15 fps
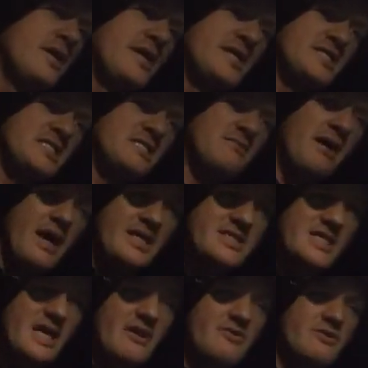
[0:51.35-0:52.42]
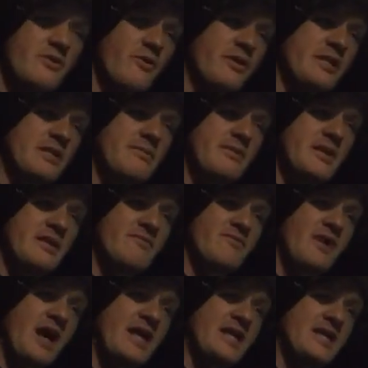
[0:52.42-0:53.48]
Is SmackDown going to be
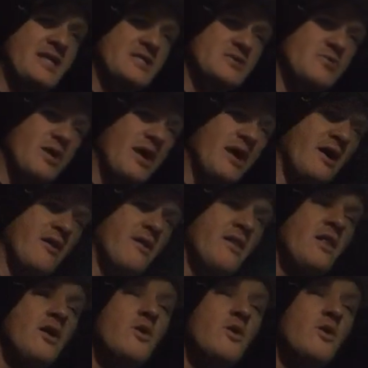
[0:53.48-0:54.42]
invited as well?